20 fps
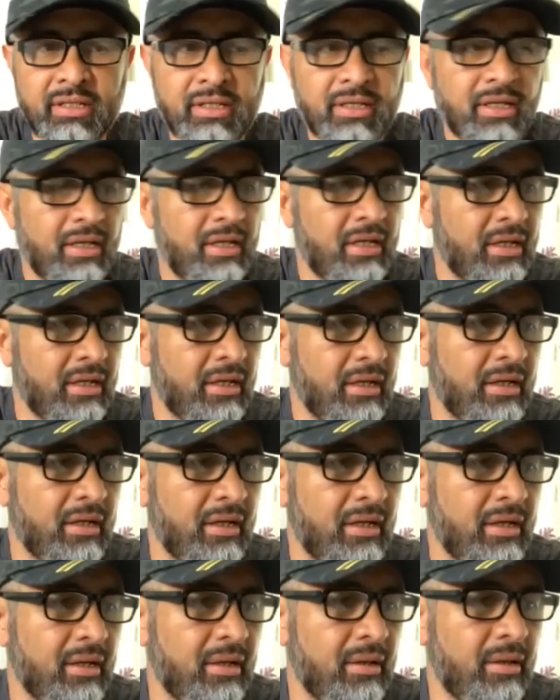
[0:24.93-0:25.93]

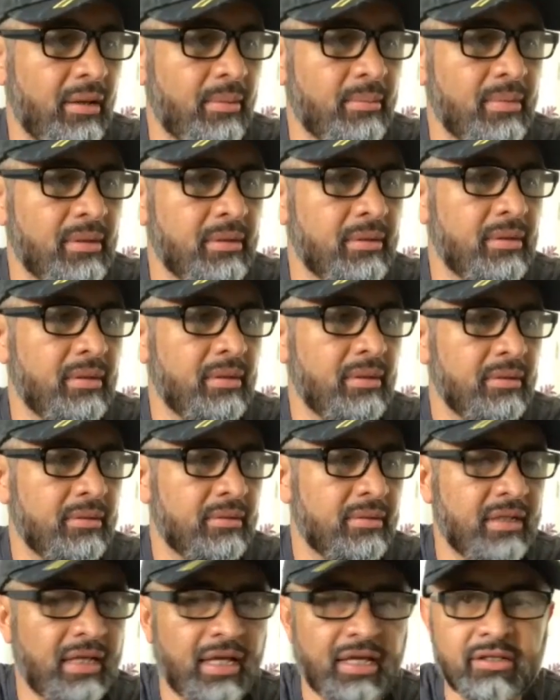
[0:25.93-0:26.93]
I'm
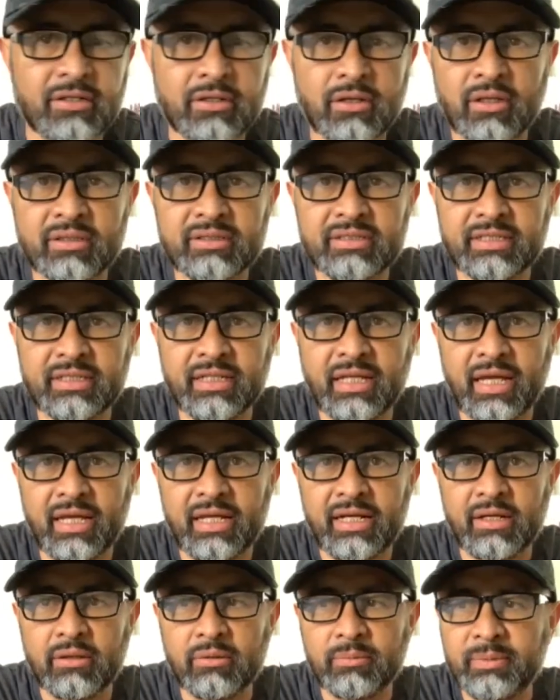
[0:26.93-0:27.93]
later on
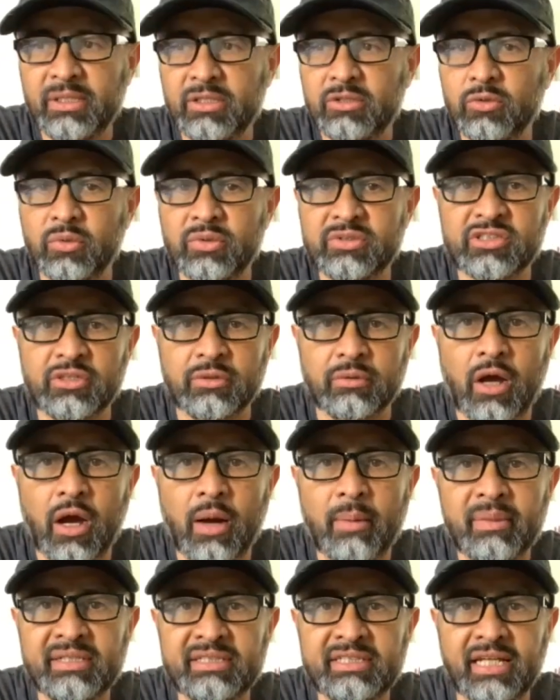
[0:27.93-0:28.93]
tonight. I'll be doing some
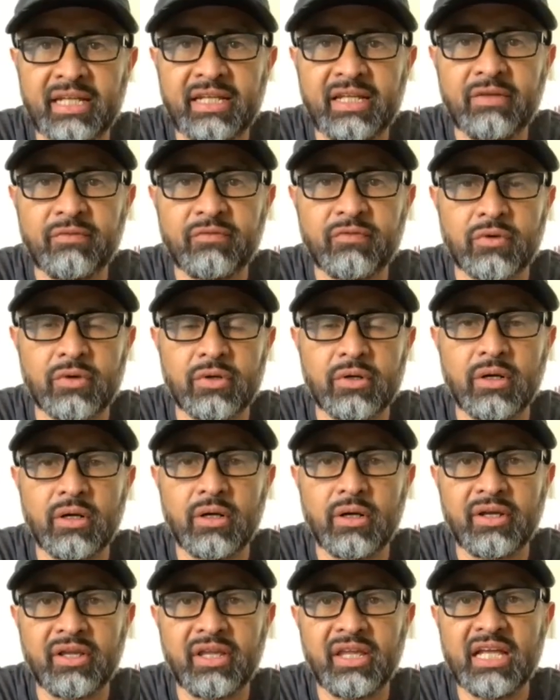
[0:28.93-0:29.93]
commentating for
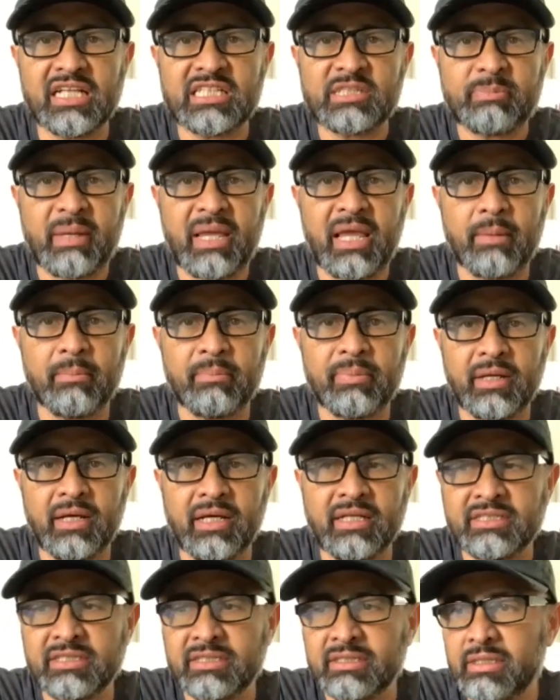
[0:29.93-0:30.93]
ESPN
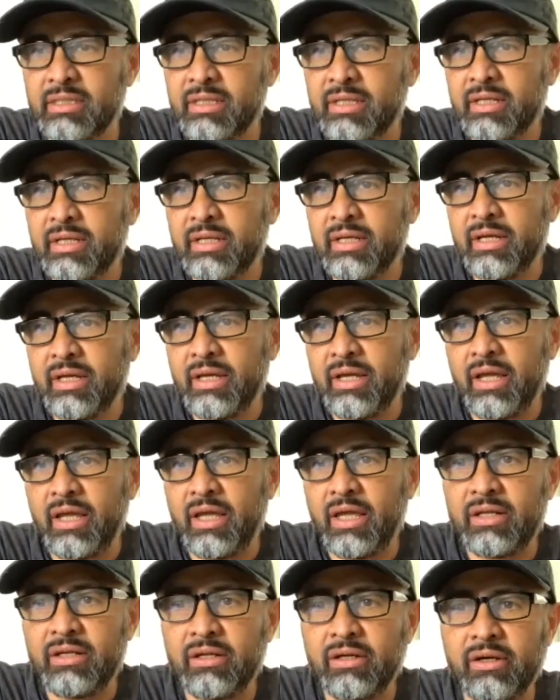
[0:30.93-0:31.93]
Plus
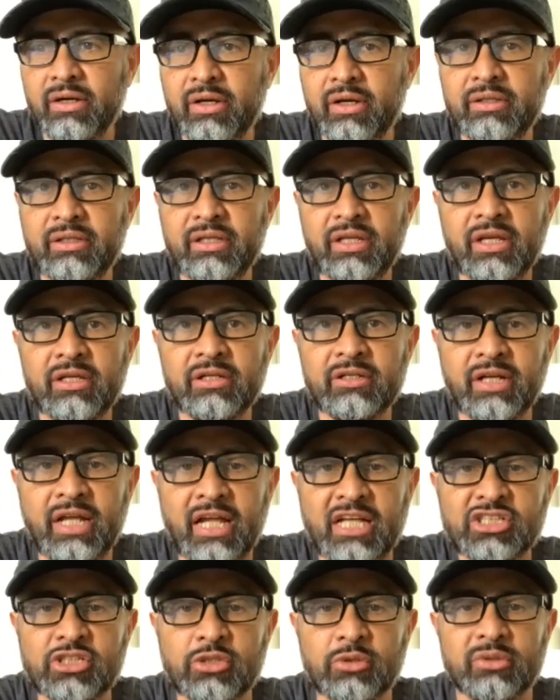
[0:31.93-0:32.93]
and the
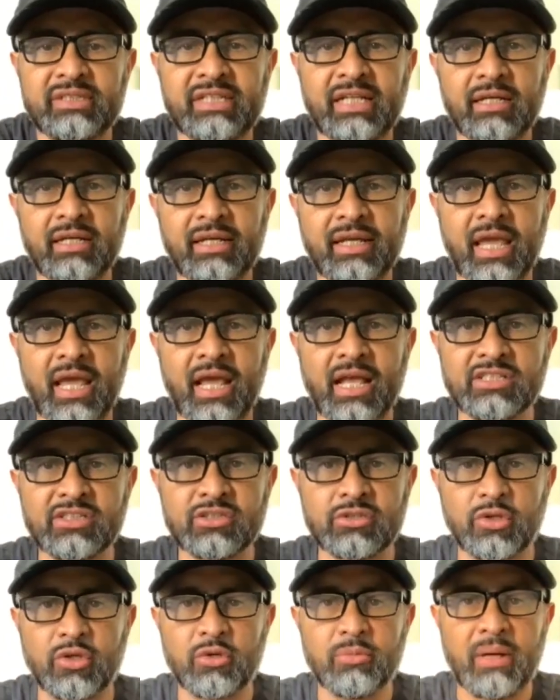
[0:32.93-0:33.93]
international telecast.
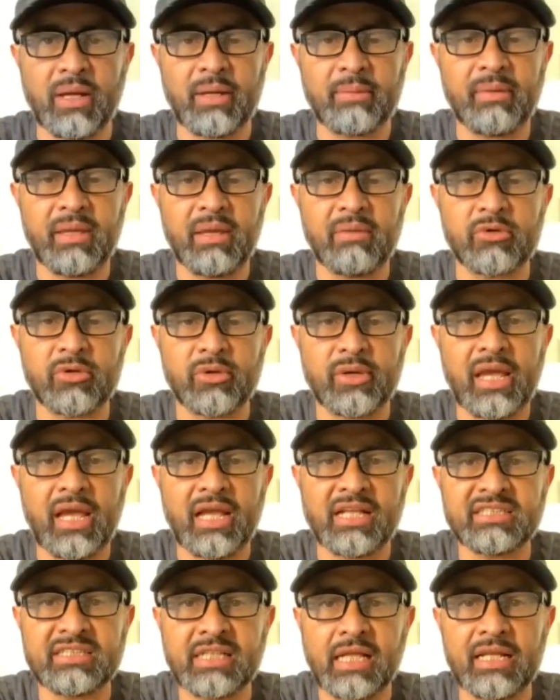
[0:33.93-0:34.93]
So you might be able to
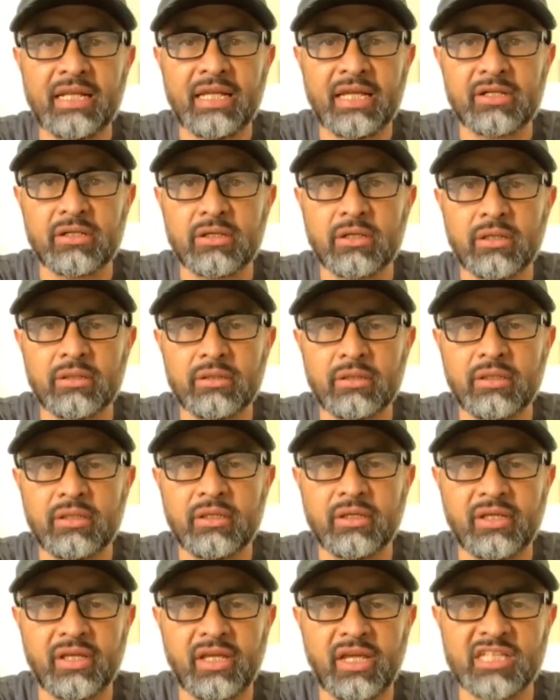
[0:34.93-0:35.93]
catch that later on the
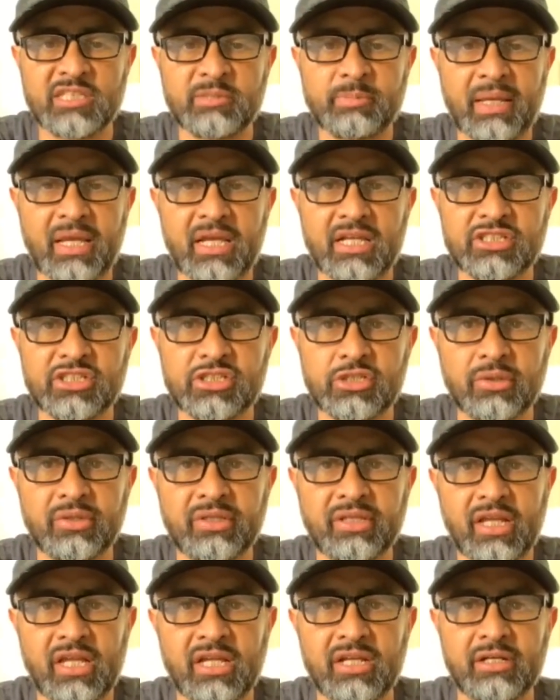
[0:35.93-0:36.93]
ESPN show,
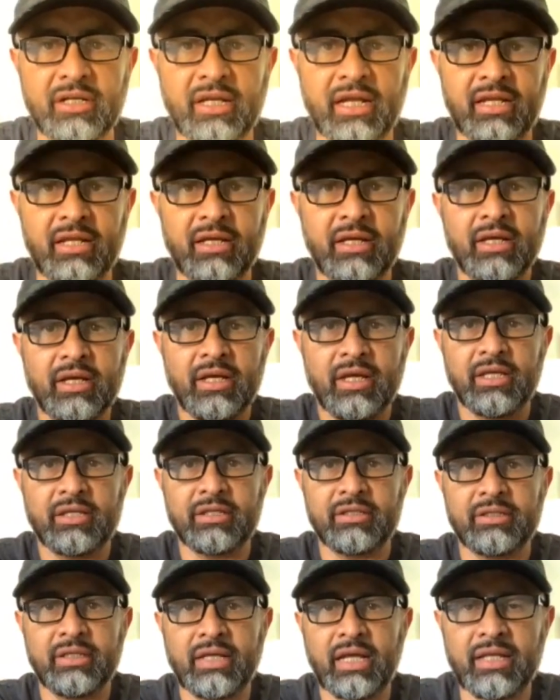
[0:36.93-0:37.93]
the
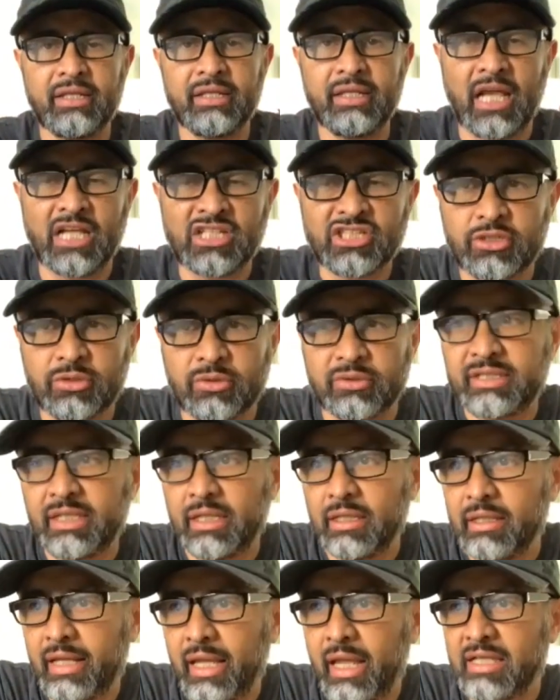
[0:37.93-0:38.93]
international
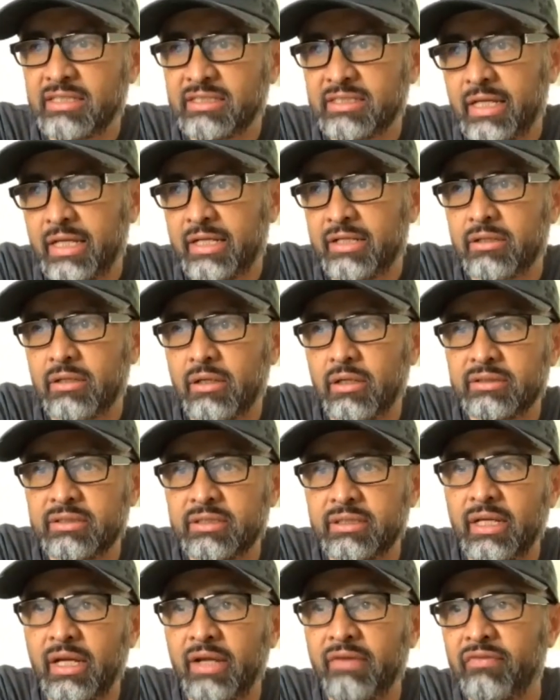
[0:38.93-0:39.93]
telecast later on
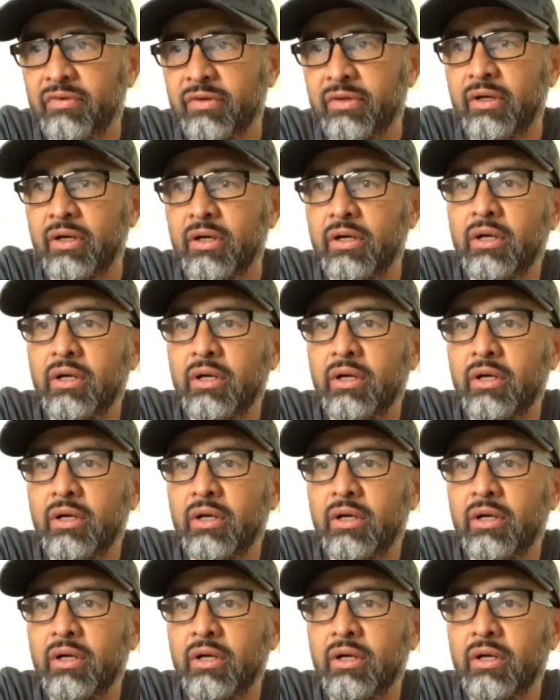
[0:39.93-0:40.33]
tonight for the